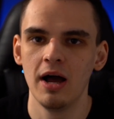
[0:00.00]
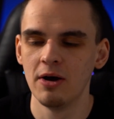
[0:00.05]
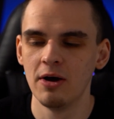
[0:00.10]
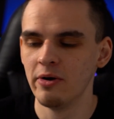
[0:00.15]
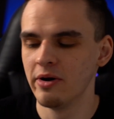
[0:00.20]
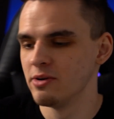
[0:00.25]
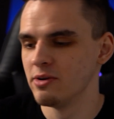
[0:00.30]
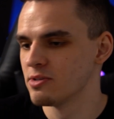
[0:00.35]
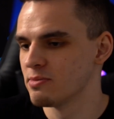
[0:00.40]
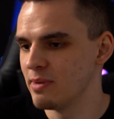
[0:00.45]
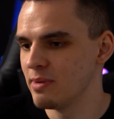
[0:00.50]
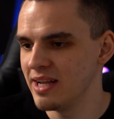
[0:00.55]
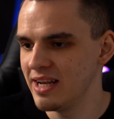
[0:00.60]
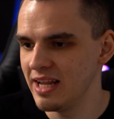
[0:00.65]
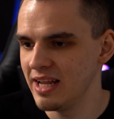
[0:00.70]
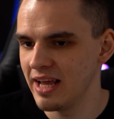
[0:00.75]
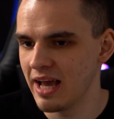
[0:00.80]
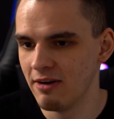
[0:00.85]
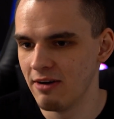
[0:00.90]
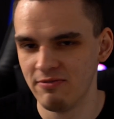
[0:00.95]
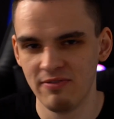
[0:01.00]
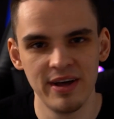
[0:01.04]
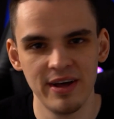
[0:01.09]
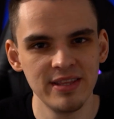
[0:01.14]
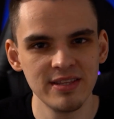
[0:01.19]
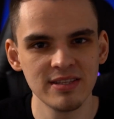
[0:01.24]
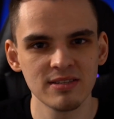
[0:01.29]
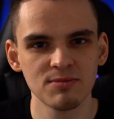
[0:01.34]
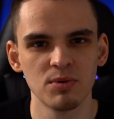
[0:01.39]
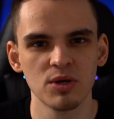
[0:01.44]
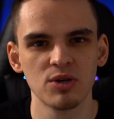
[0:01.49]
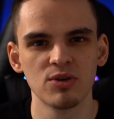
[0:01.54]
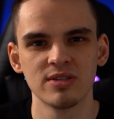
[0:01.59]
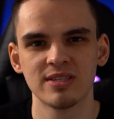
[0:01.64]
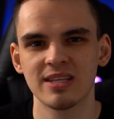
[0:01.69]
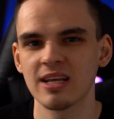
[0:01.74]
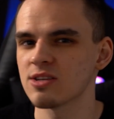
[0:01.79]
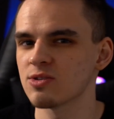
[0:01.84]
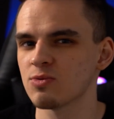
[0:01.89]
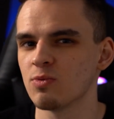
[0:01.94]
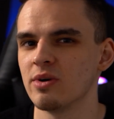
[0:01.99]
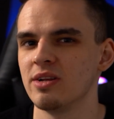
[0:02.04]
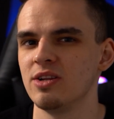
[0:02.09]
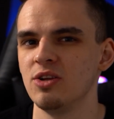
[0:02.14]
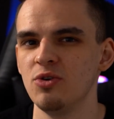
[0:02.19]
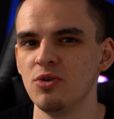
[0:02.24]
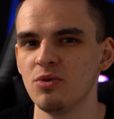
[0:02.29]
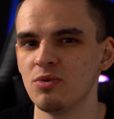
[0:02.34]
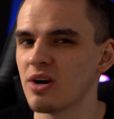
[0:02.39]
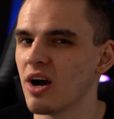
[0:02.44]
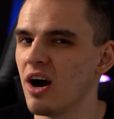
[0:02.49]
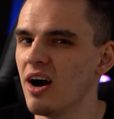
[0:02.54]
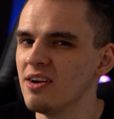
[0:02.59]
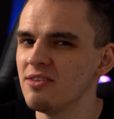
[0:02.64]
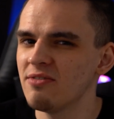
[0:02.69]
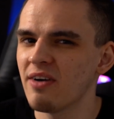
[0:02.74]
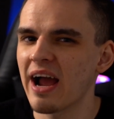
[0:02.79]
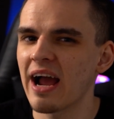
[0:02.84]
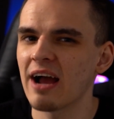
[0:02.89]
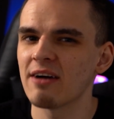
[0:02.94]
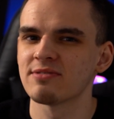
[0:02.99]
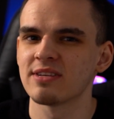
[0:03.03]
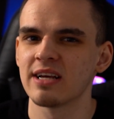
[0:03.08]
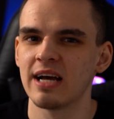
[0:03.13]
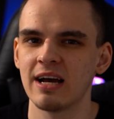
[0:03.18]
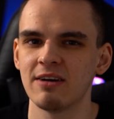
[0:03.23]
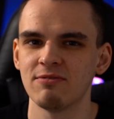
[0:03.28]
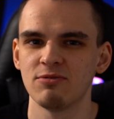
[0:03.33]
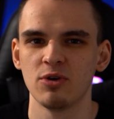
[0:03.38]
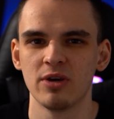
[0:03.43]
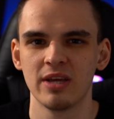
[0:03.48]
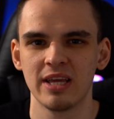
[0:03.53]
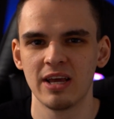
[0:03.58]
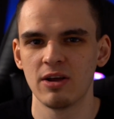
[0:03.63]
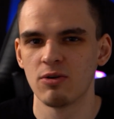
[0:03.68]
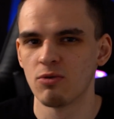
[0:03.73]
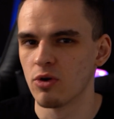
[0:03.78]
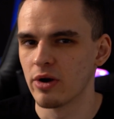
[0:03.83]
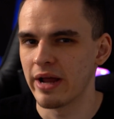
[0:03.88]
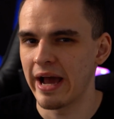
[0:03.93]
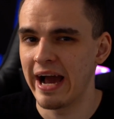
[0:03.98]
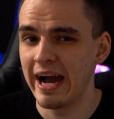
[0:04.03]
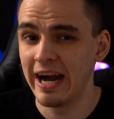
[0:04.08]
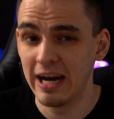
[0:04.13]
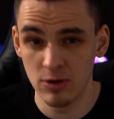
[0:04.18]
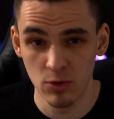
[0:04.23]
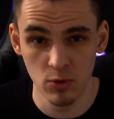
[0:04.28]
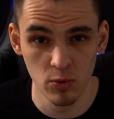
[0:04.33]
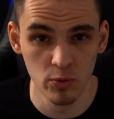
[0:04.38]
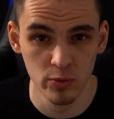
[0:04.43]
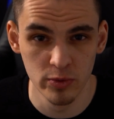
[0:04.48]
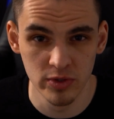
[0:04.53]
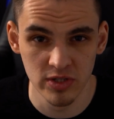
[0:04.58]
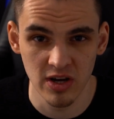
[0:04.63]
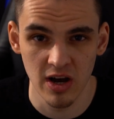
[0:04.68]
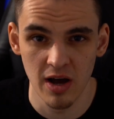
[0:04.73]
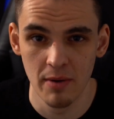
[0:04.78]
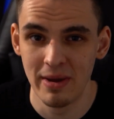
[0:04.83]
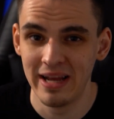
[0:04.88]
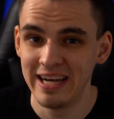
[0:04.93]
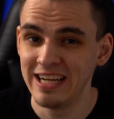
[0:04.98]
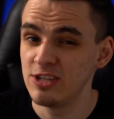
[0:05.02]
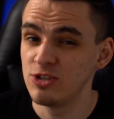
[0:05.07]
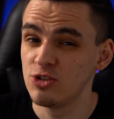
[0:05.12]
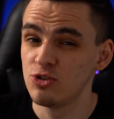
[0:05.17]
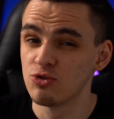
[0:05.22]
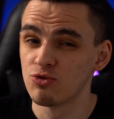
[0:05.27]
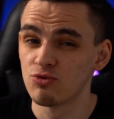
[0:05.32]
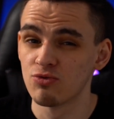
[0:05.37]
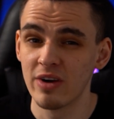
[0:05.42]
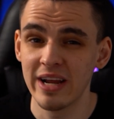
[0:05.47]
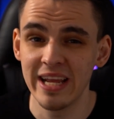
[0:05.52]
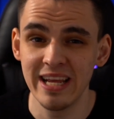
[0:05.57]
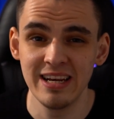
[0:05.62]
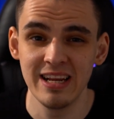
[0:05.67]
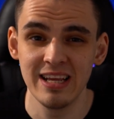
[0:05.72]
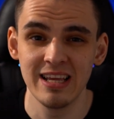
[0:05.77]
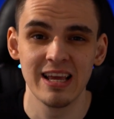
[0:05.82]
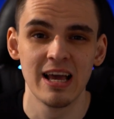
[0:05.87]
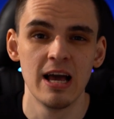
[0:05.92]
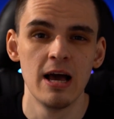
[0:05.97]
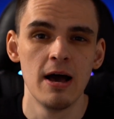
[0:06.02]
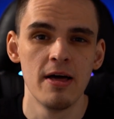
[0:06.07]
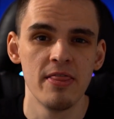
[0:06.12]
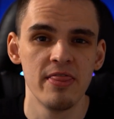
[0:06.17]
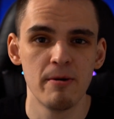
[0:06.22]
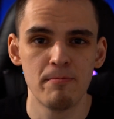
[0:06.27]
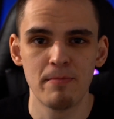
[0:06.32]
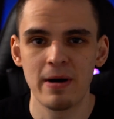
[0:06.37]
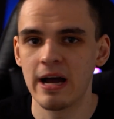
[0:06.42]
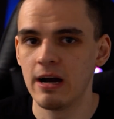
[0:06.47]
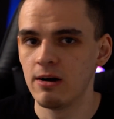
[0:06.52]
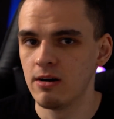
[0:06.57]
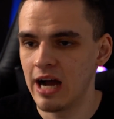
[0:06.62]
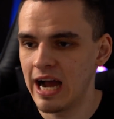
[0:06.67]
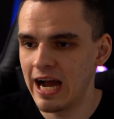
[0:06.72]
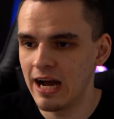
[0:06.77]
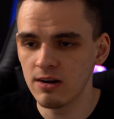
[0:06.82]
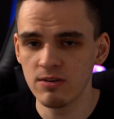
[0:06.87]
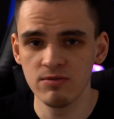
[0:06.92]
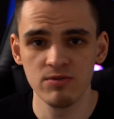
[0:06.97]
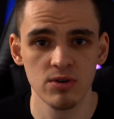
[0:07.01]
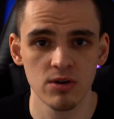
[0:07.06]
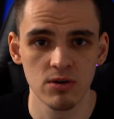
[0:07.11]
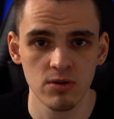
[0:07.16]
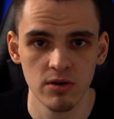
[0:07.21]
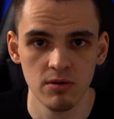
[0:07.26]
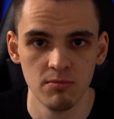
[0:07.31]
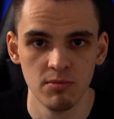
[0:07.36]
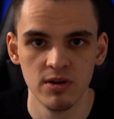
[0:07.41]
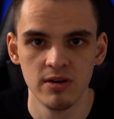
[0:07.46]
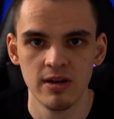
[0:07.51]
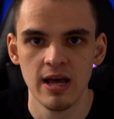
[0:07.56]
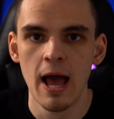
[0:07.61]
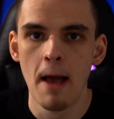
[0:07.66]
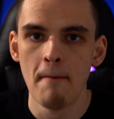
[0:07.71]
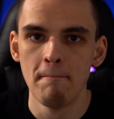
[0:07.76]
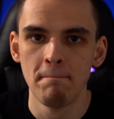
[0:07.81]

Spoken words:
It was mainly events because that's when you kind of have to have your gear on at all time and it's draining the power out of your equipment